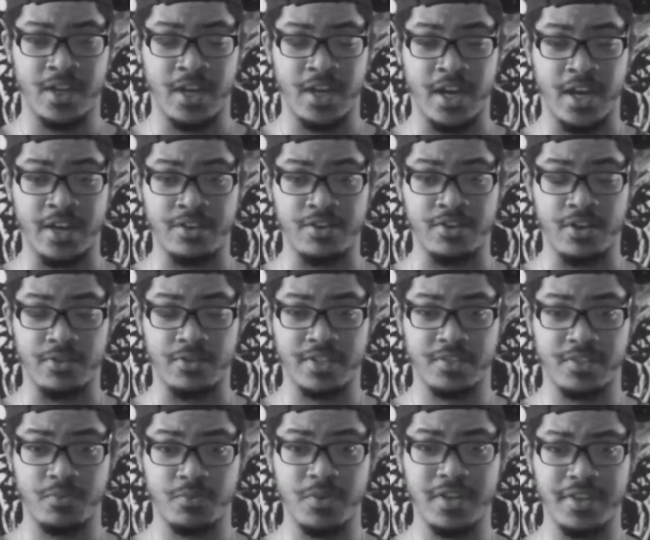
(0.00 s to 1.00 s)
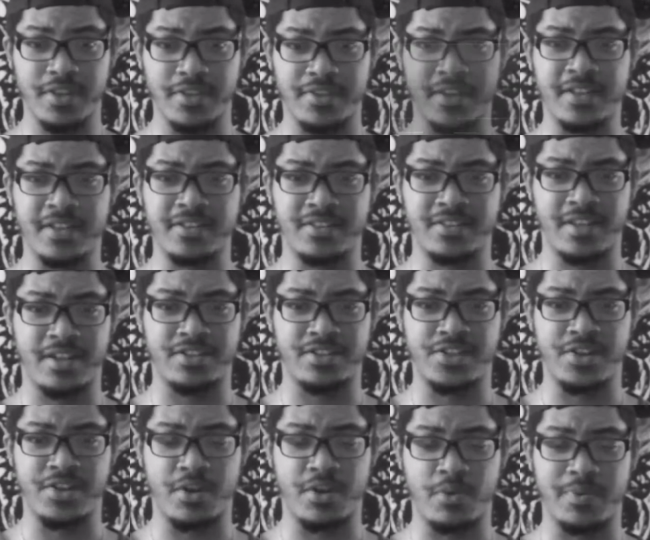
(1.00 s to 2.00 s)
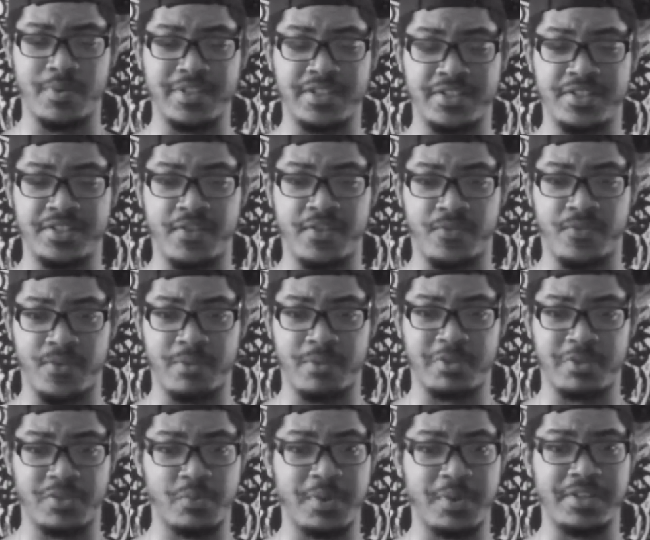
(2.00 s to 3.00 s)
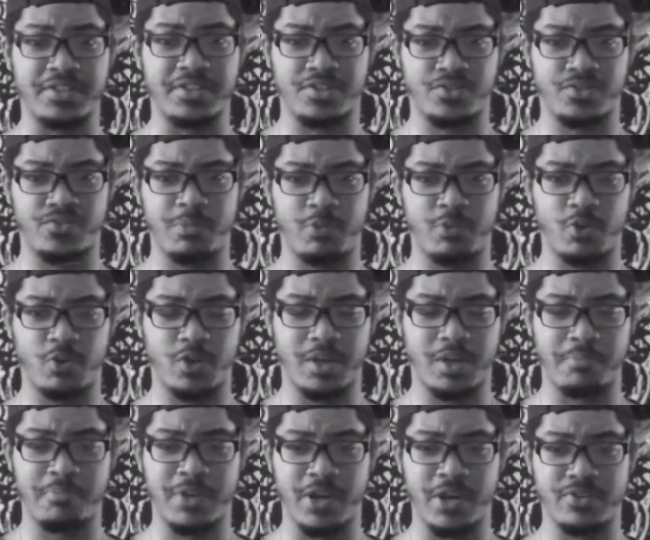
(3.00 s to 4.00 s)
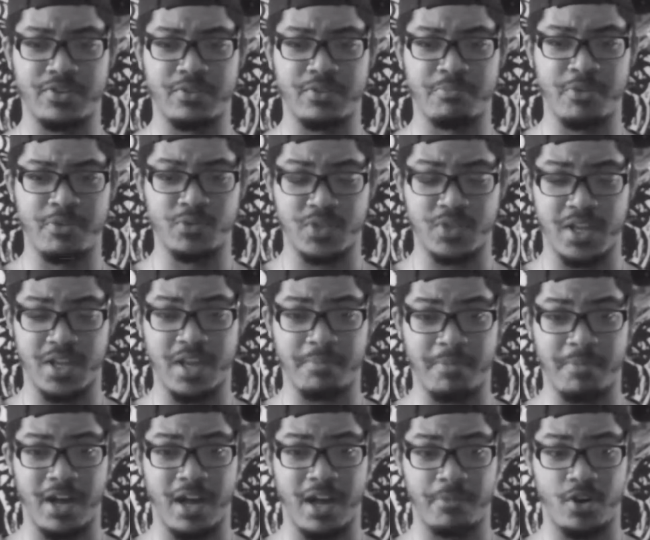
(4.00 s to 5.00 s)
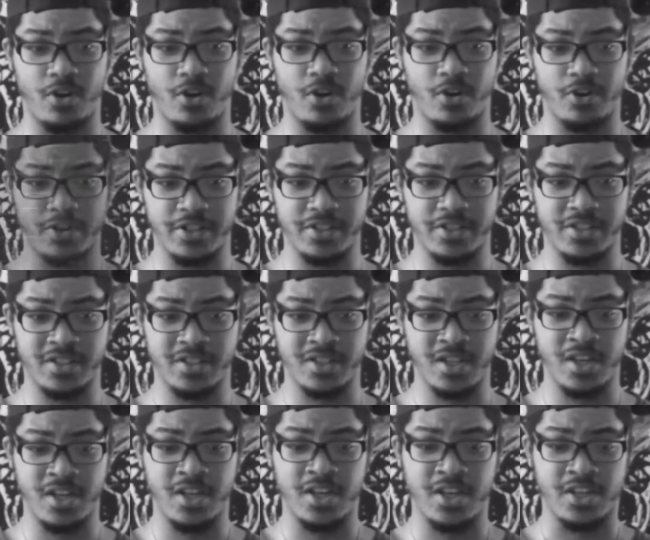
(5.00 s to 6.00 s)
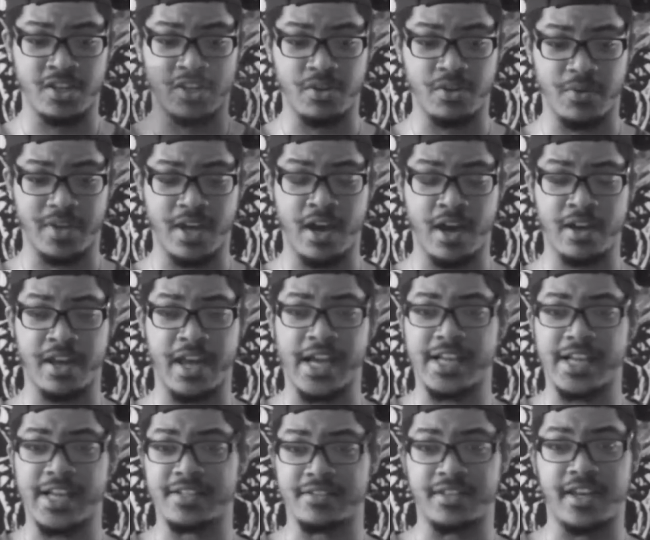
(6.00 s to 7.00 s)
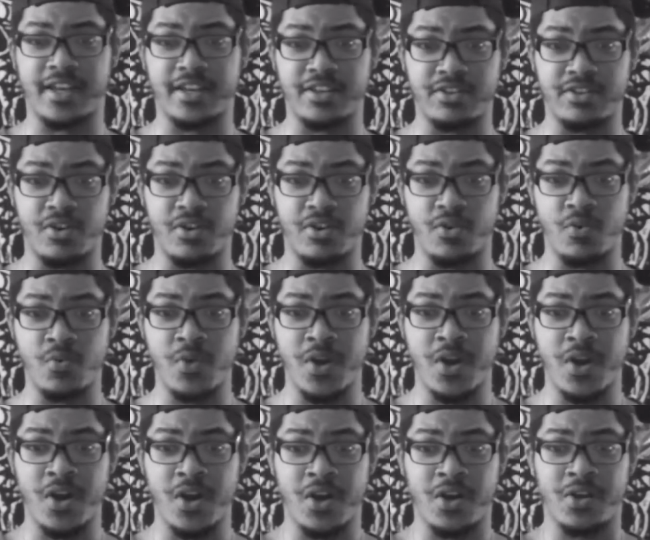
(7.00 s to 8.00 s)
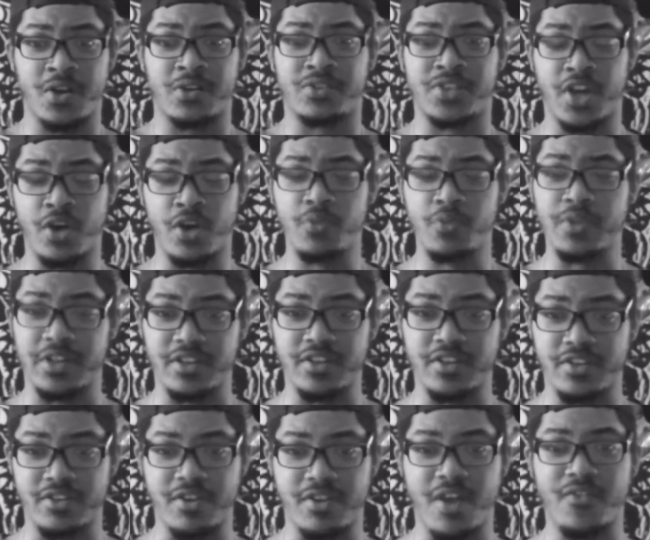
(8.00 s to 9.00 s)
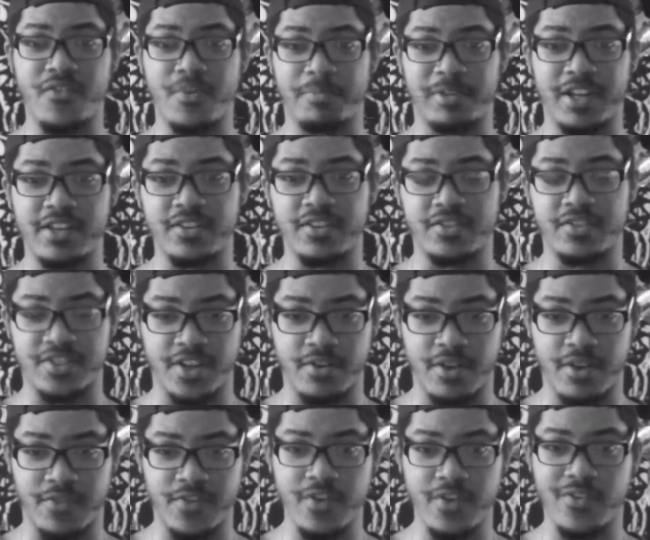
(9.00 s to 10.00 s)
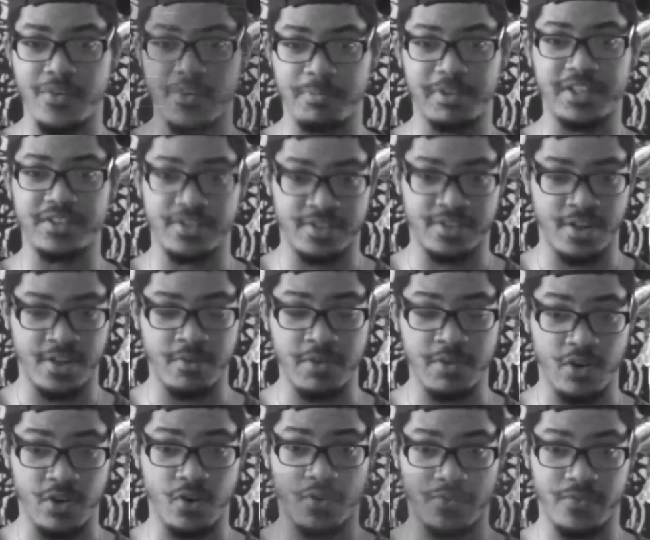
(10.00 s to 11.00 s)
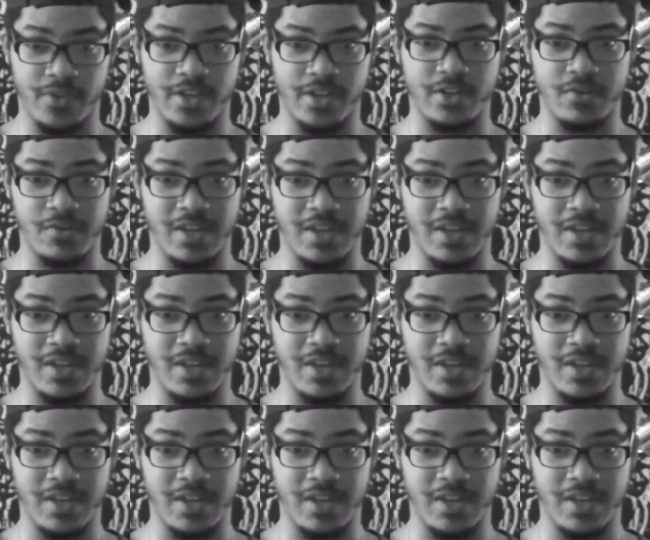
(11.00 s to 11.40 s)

And, you know, that's one of the things that, you know, is different between Skribbal compared to most hip-hop artists. You know, it kind of has that, you know, Tony, if you ever played the Tony Hawk video